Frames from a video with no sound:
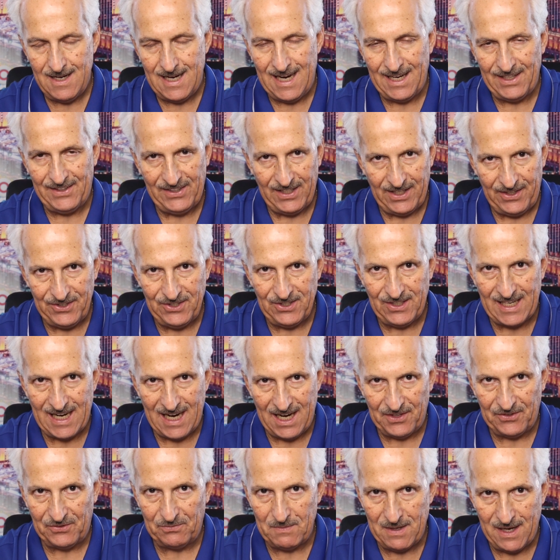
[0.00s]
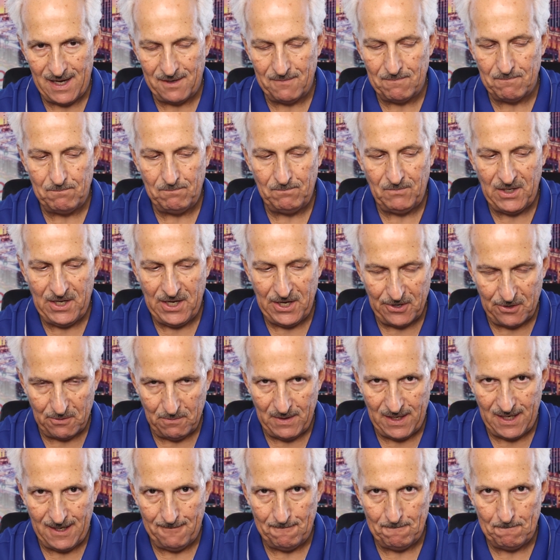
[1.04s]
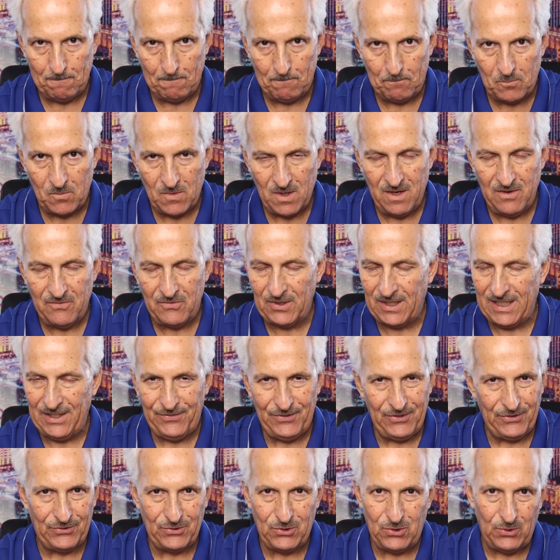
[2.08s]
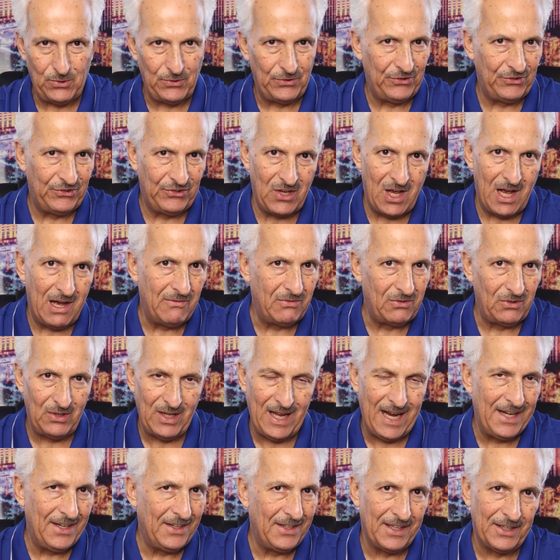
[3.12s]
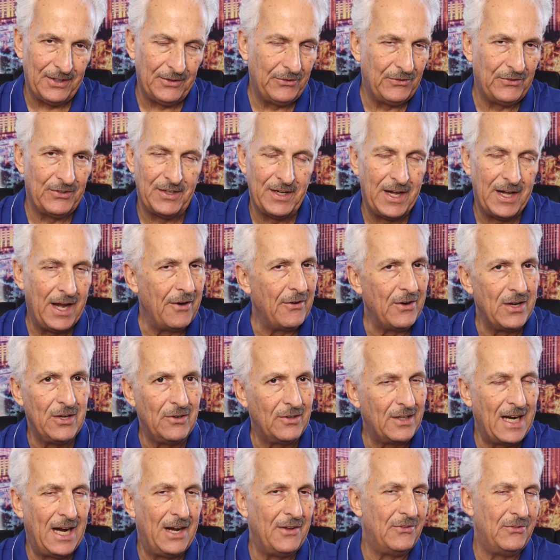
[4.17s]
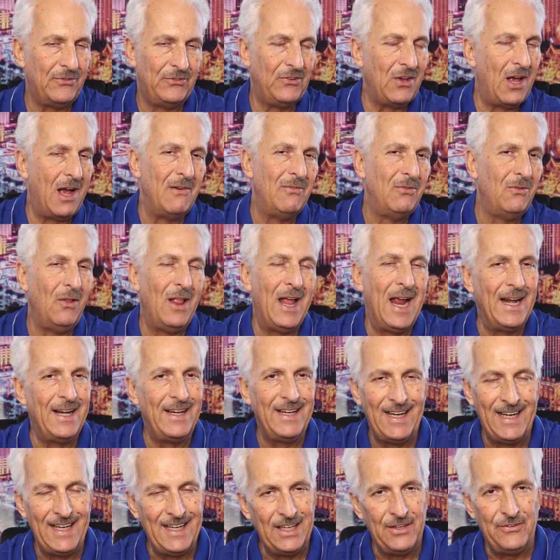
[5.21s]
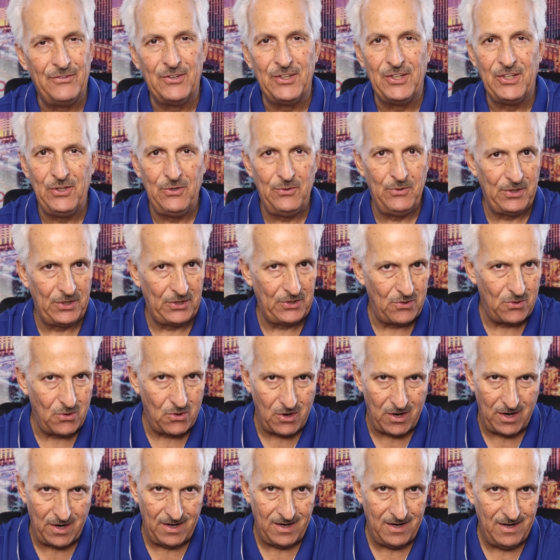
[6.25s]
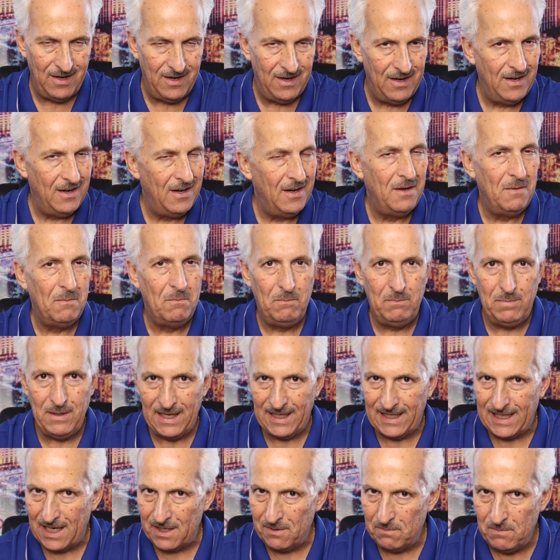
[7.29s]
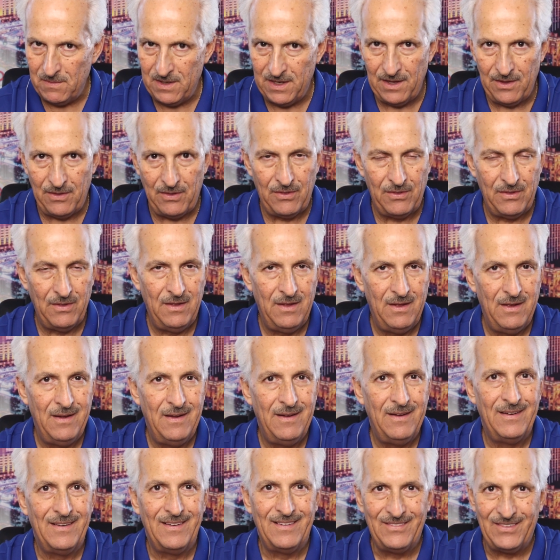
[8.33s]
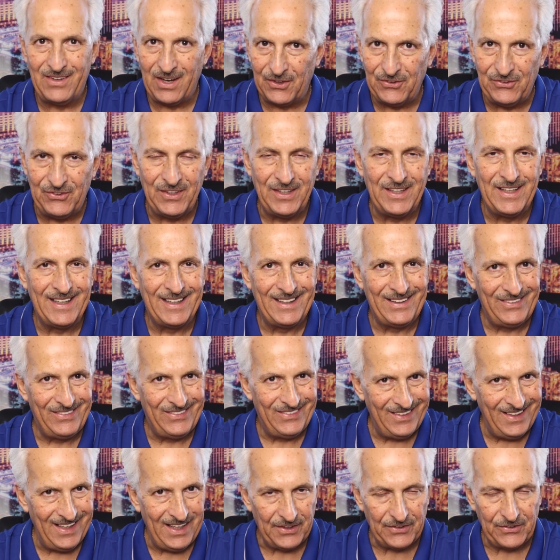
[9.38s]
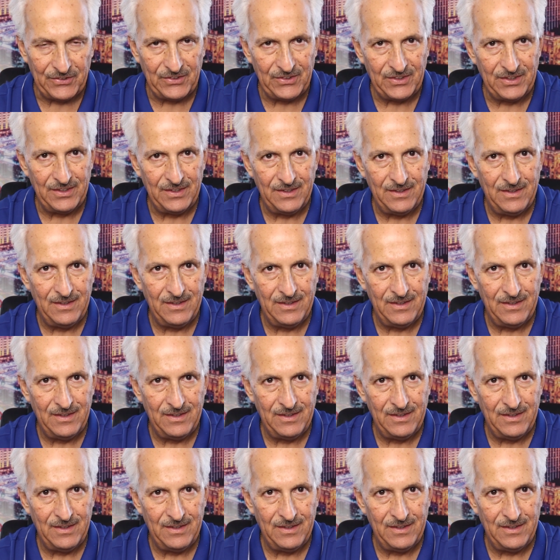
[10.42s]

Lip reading: I tell you guys, man, hear me. Forget this whole soft landing scenario, God. Soft landing is a unicorn. Big on myth, doesn't exist.